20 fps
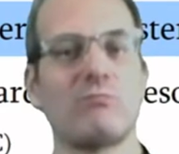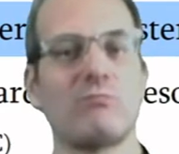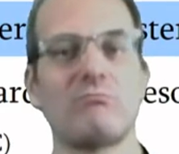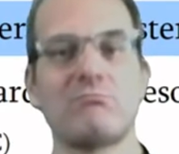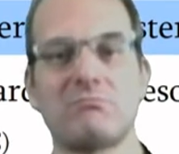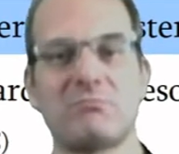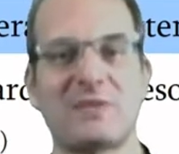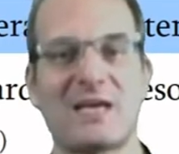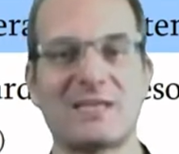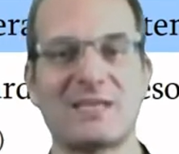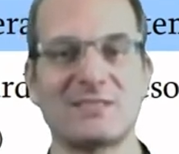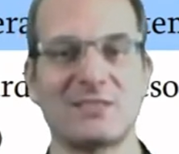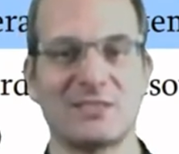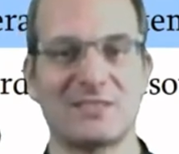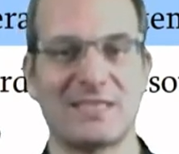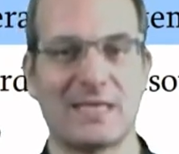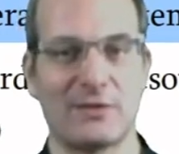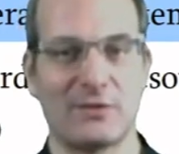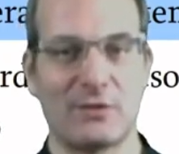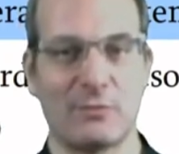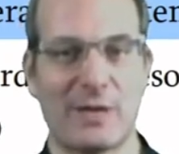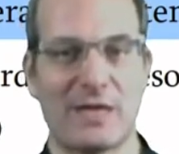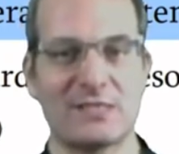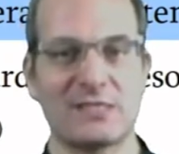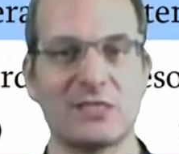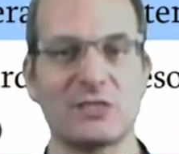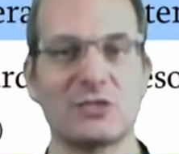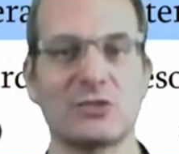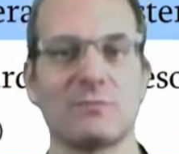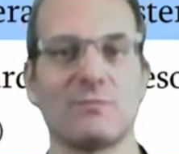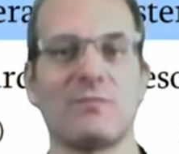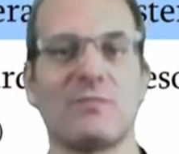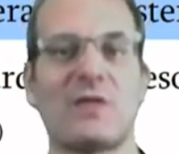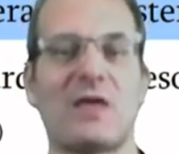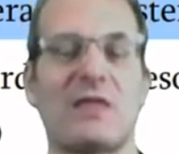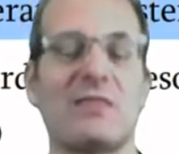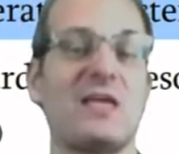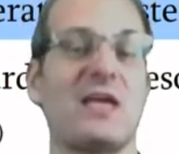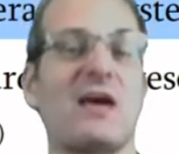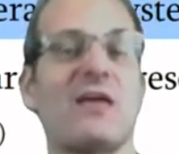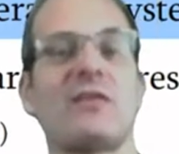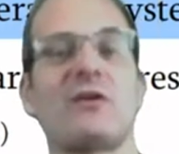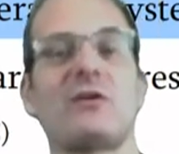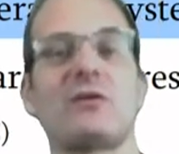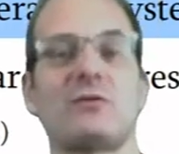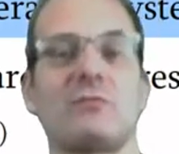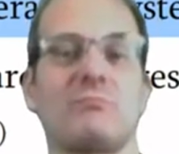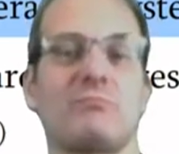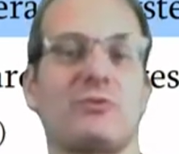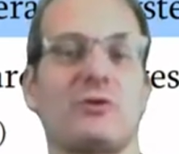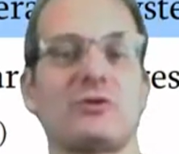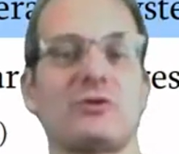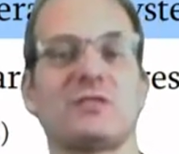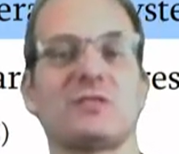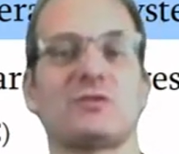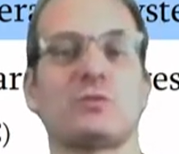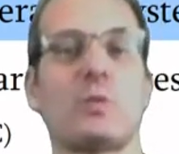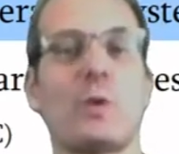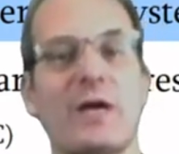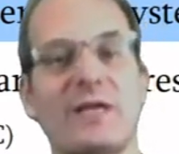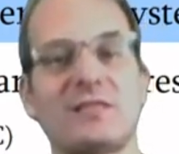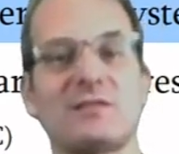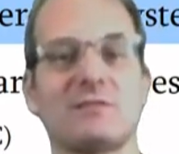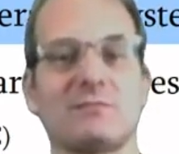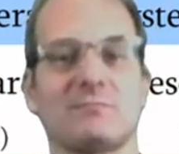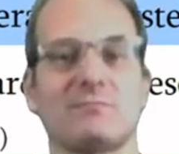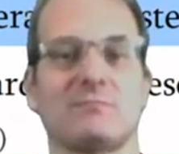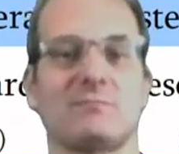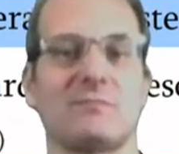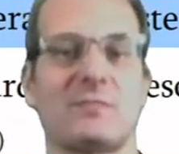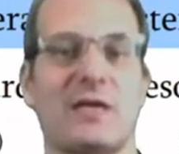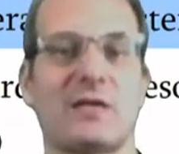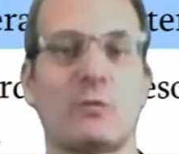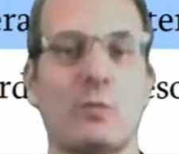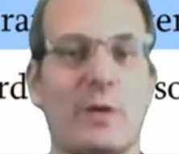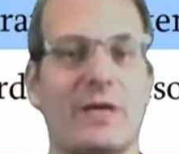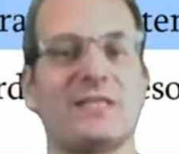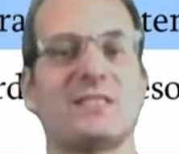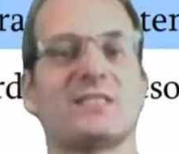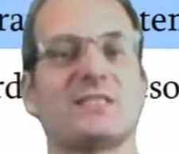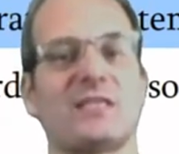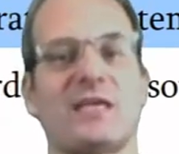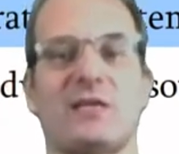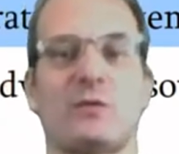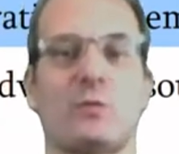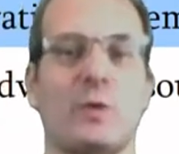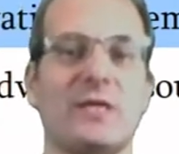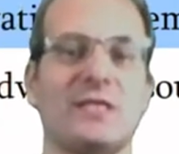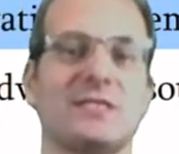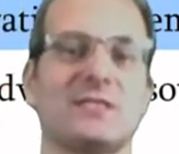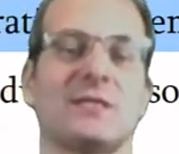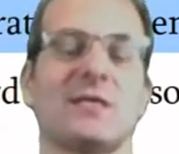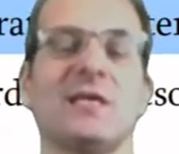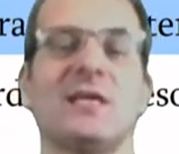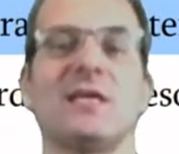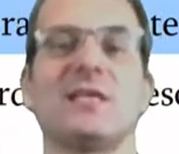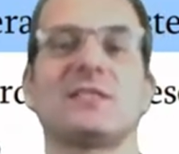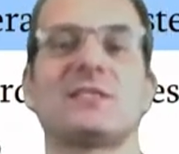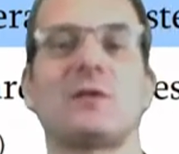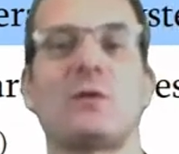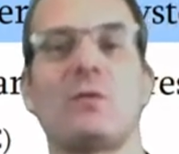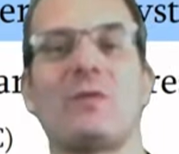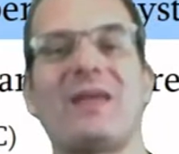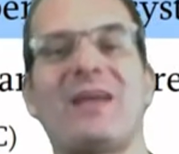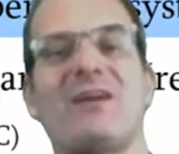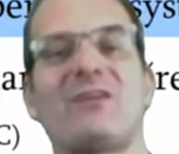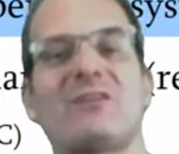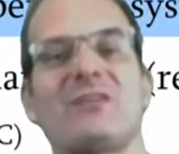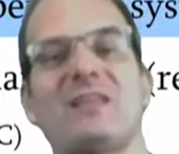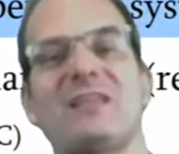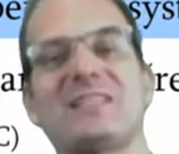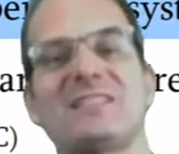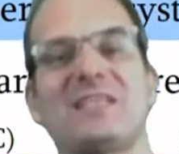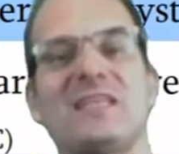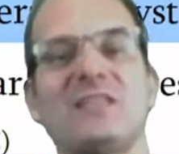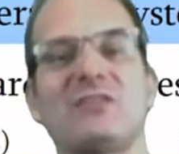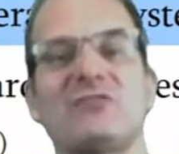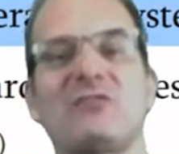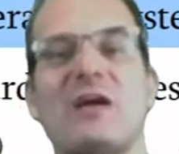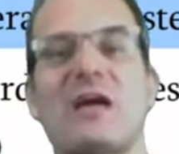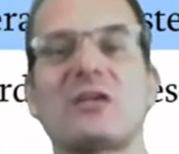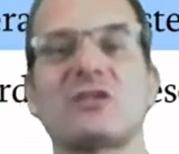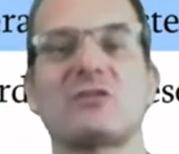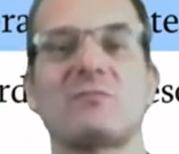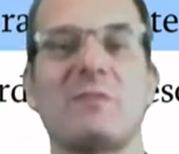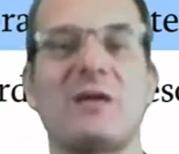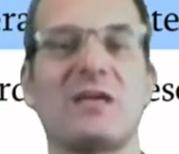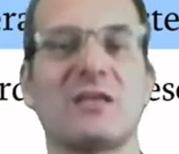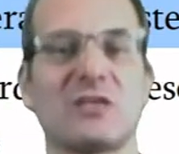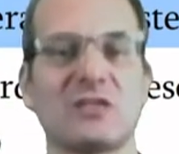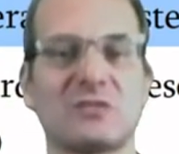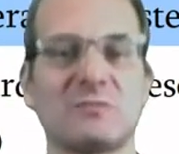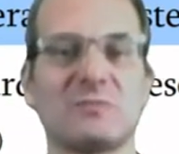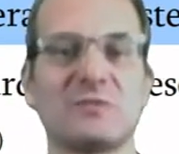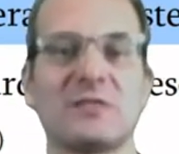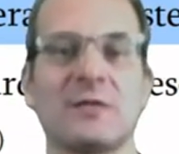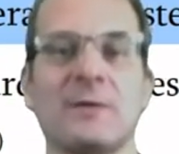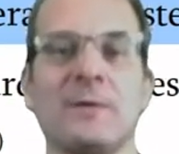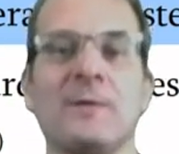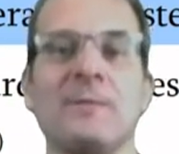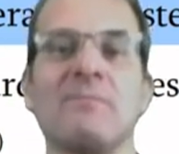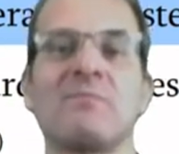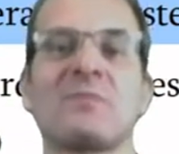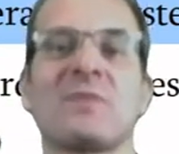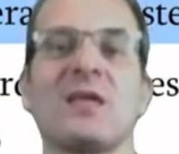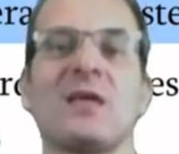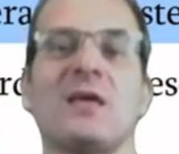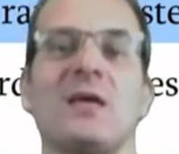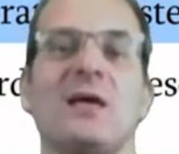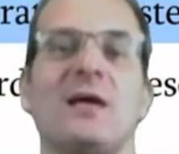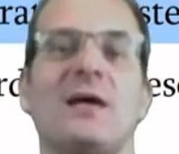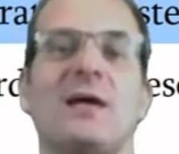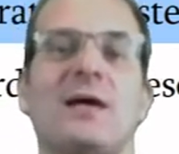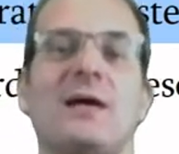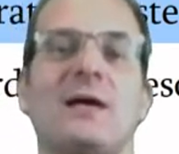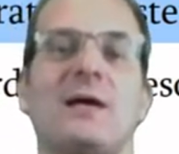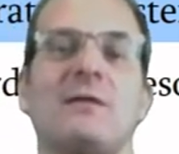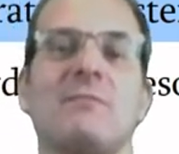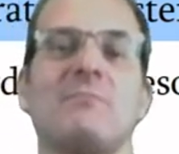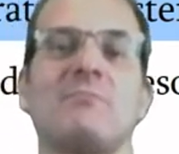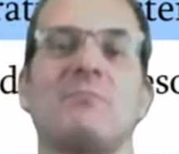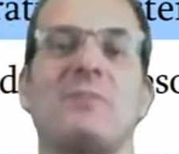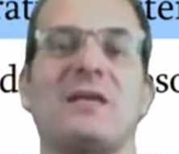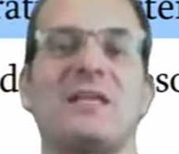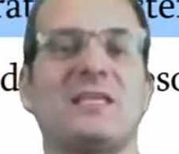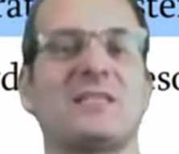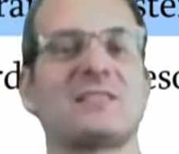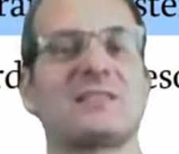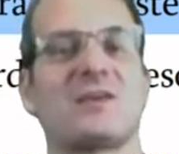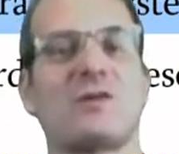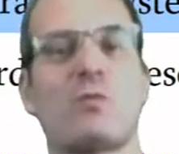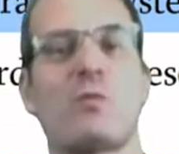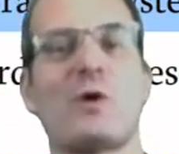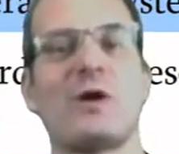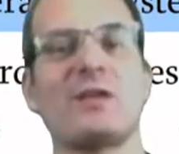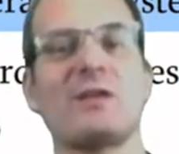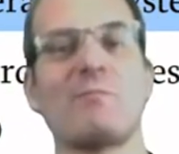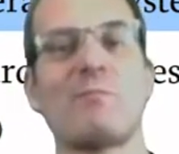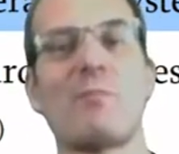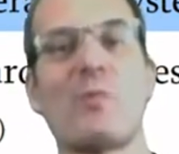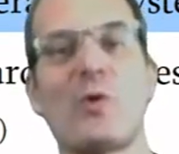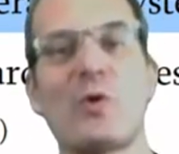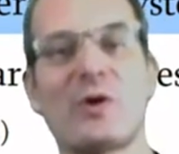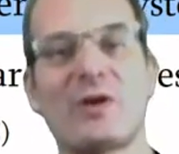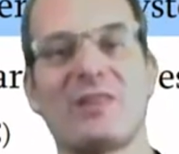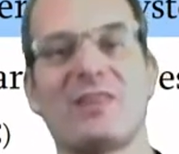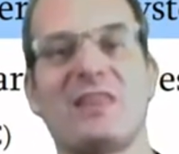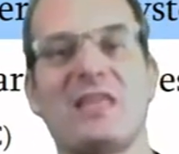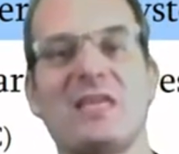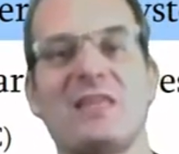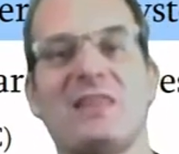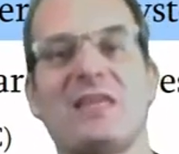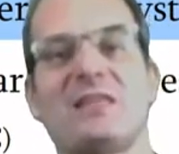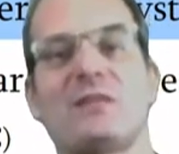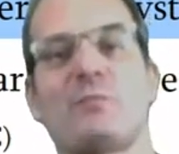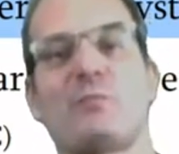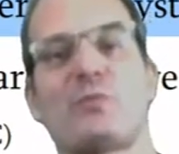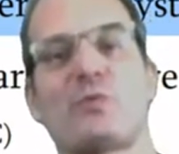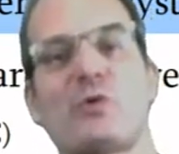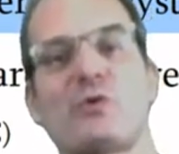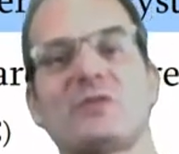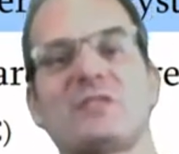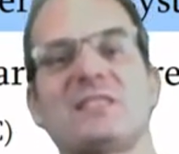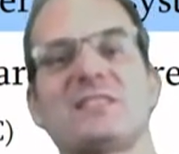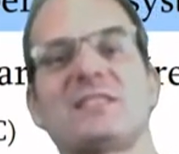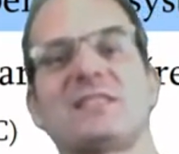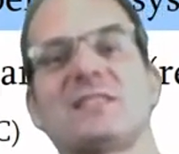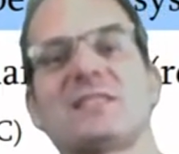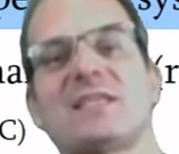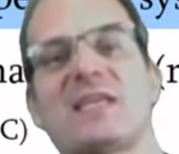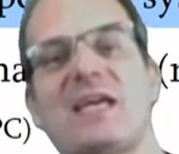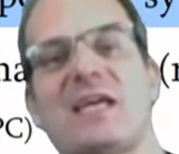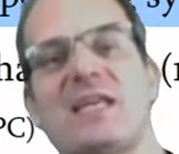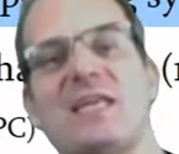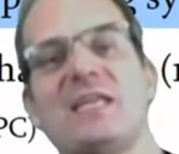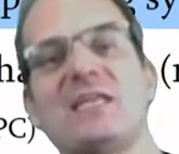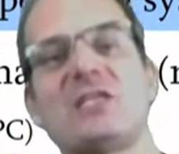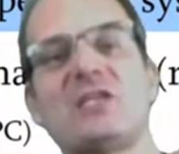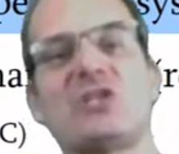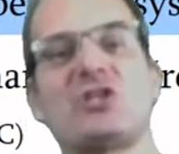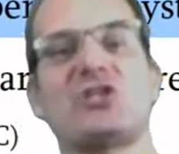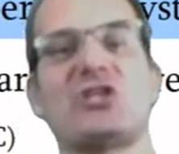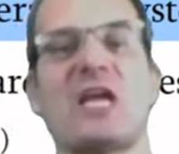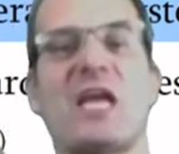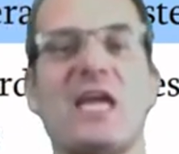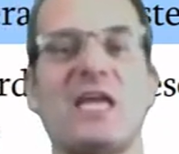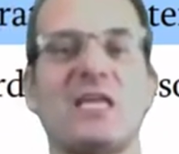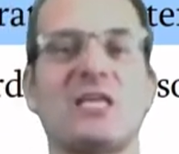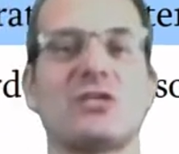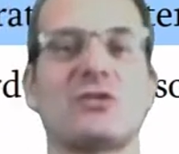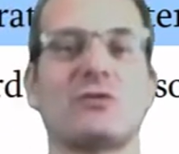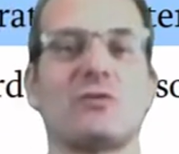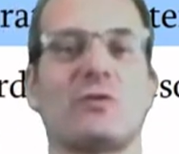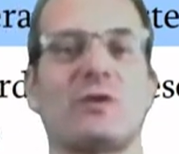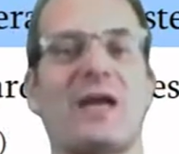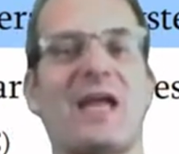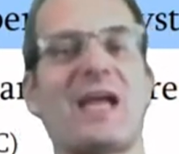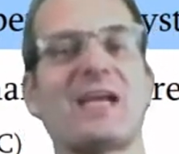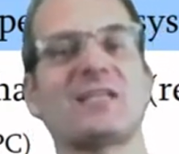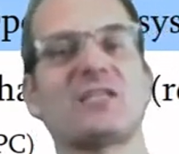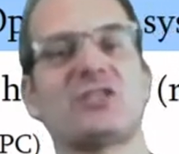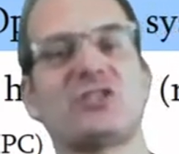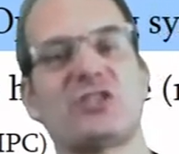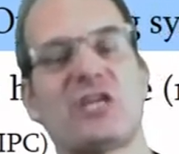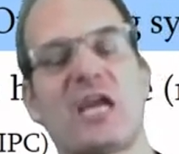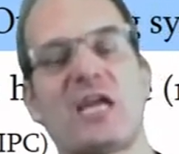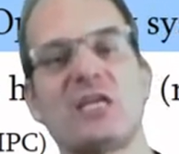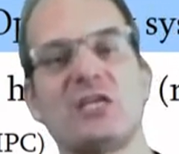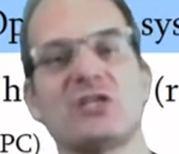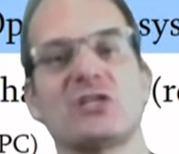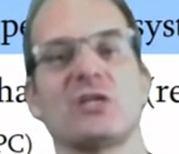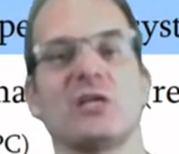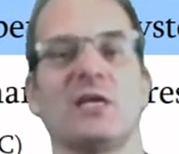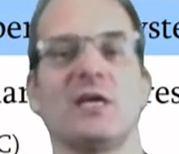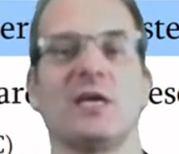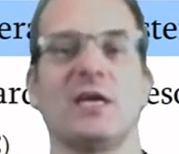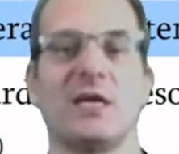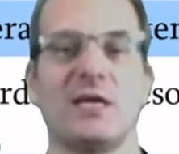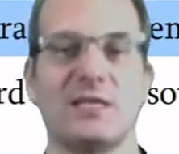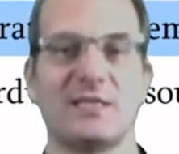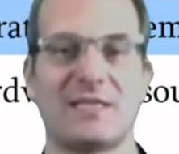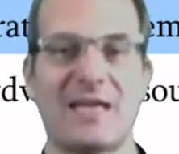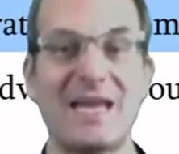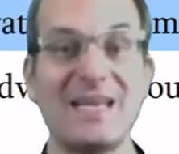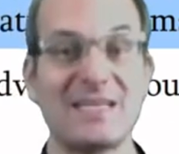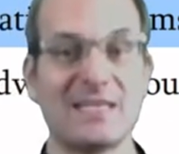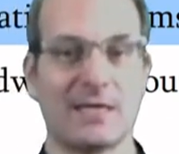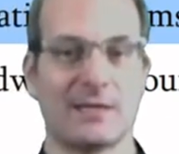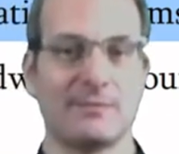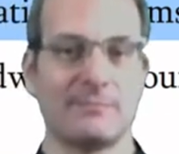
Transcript: does not send the message, and the other process waits and waits and waits. So there are these interaction mechanisms. But it's a quite important thing that the processes can interchange or exchange data.